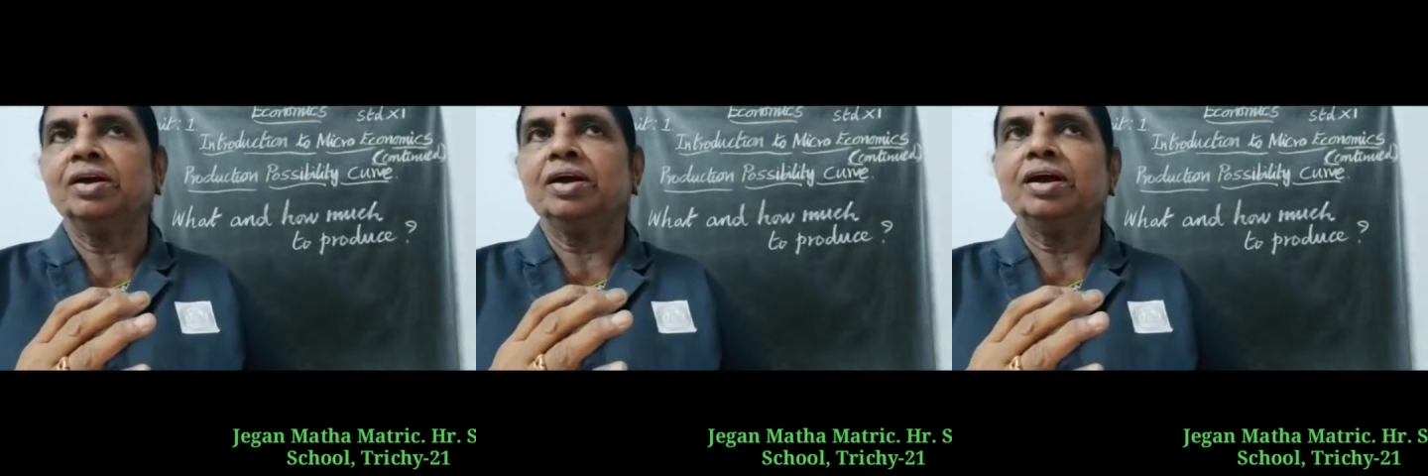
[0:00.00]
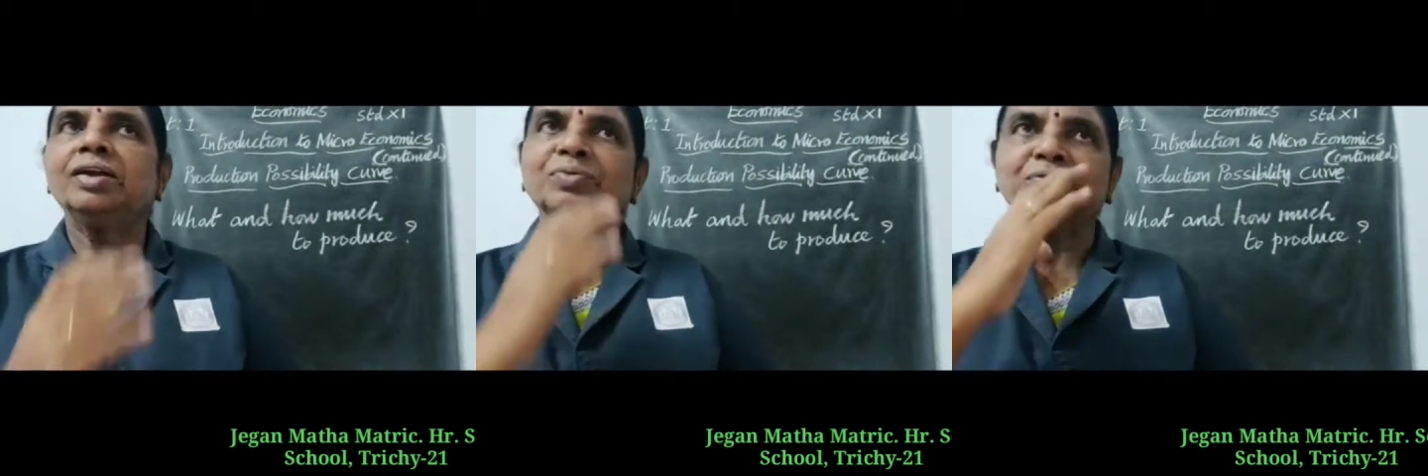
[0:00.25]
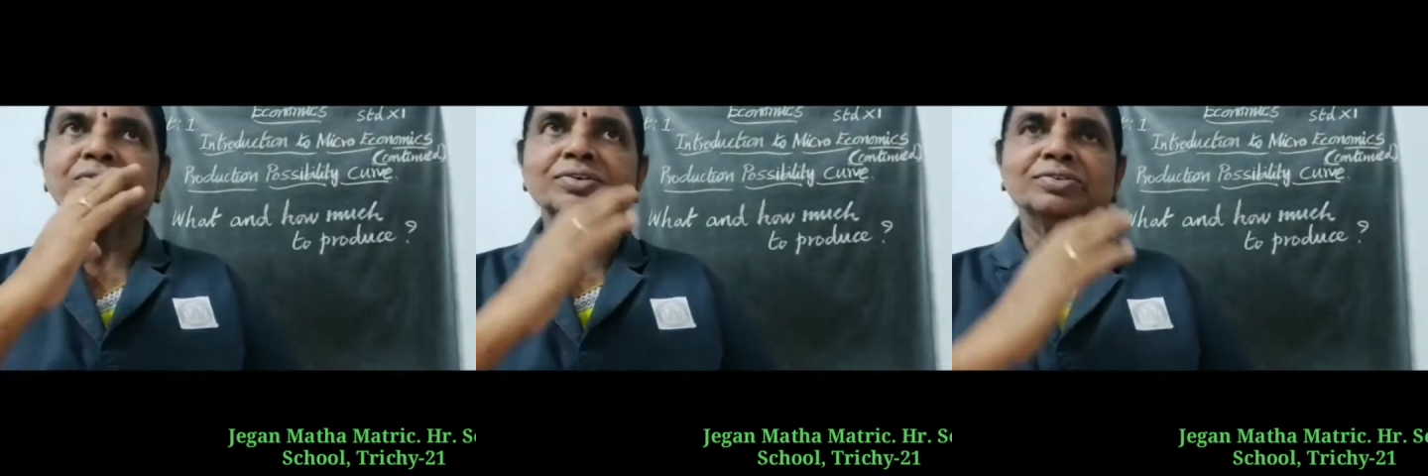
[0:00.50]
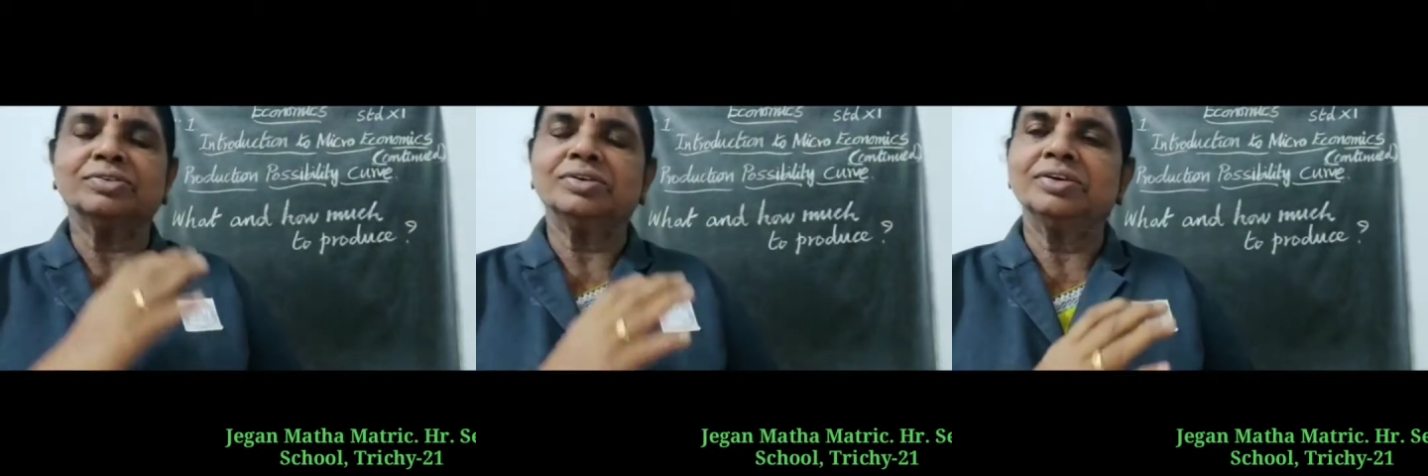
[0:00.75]
And of
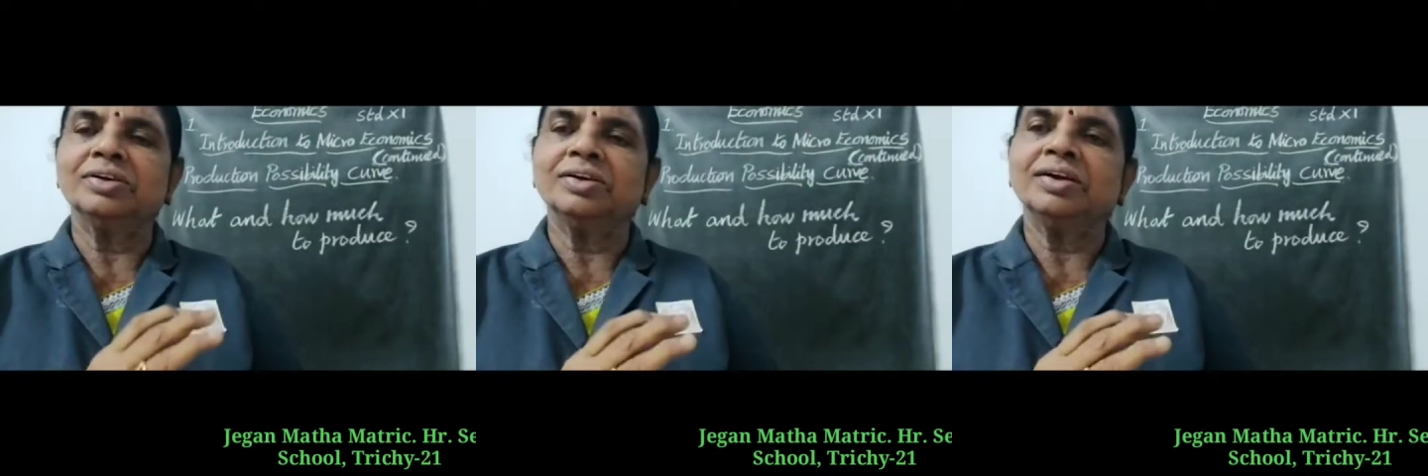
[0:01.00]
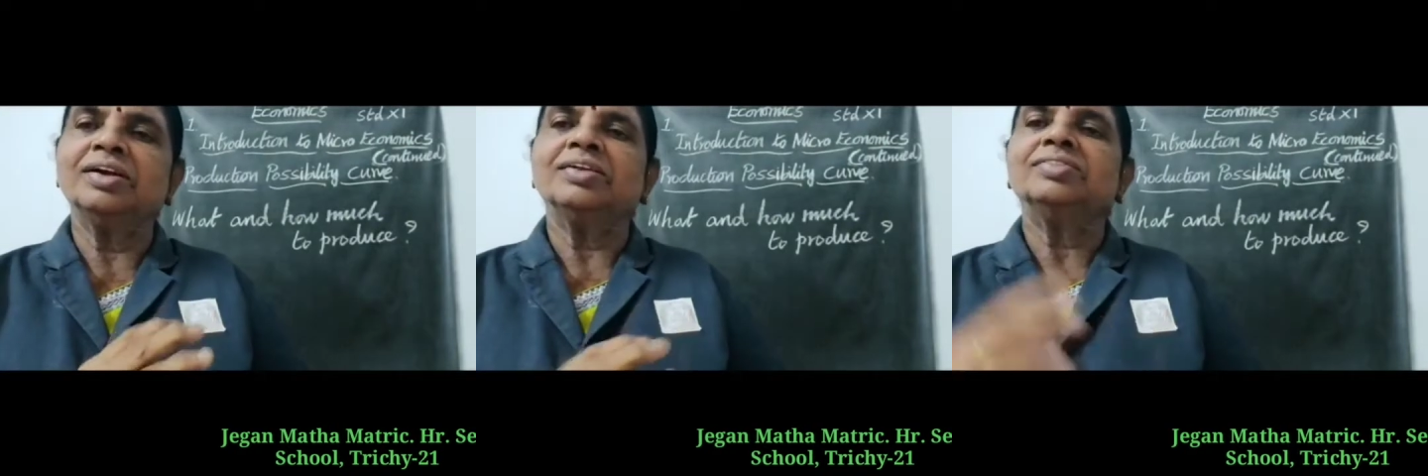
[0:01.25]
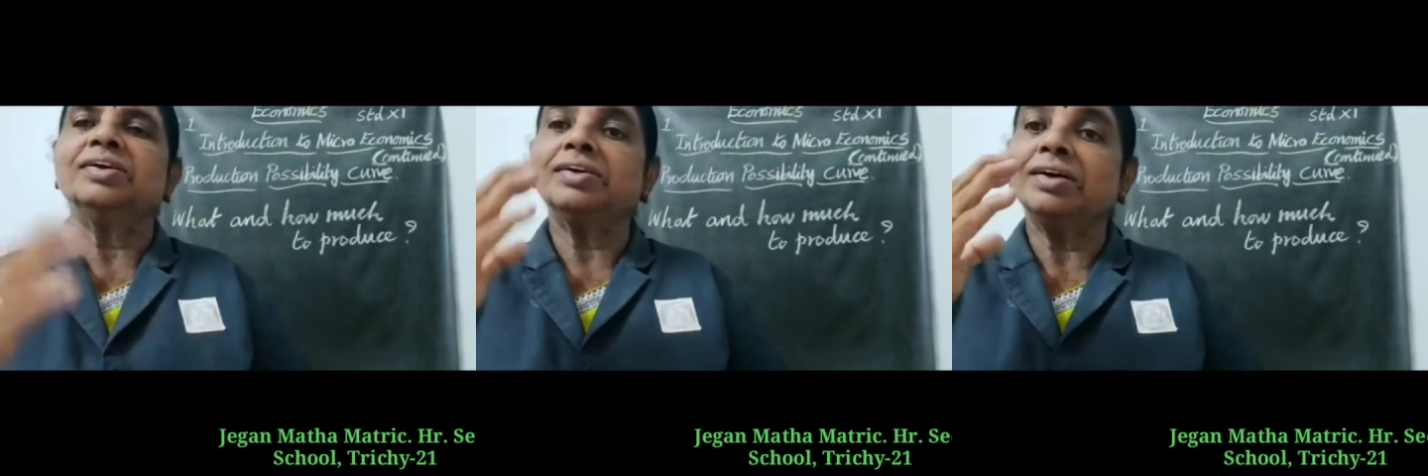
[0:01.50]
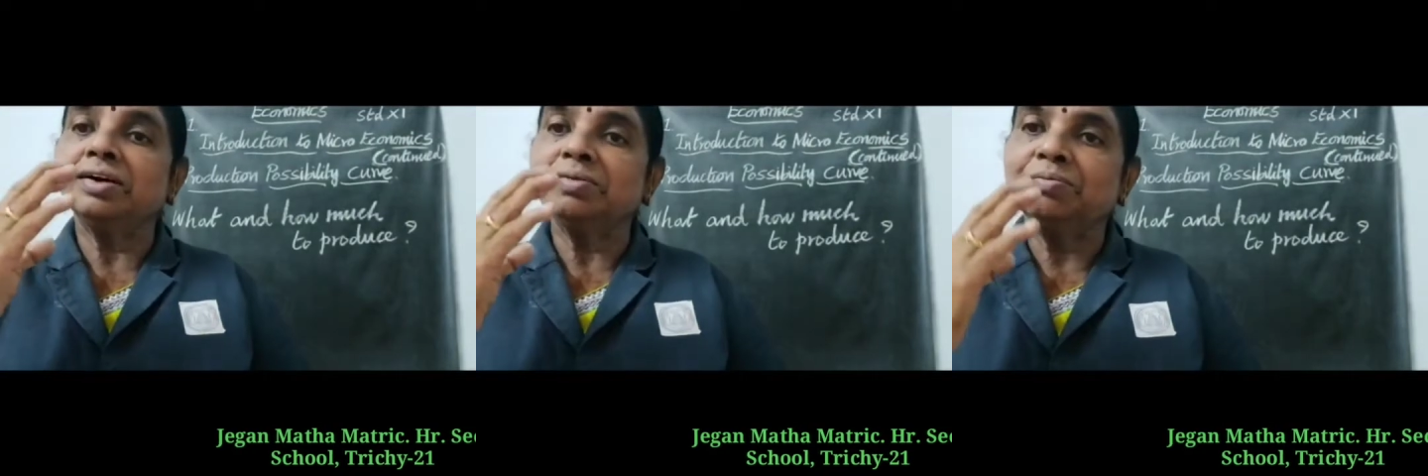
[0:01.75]
course, there
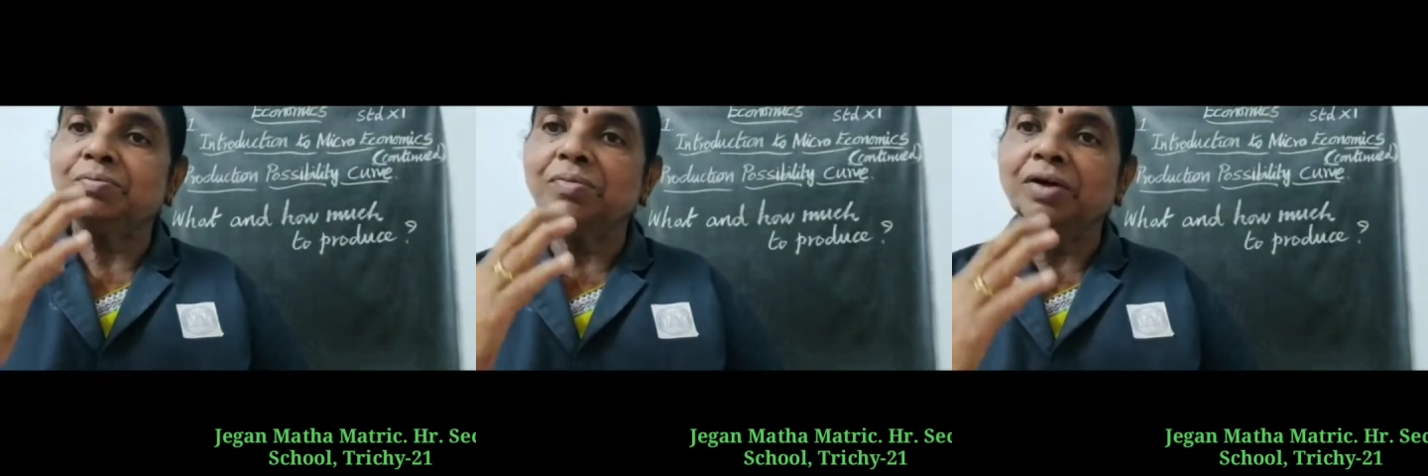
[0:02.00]
are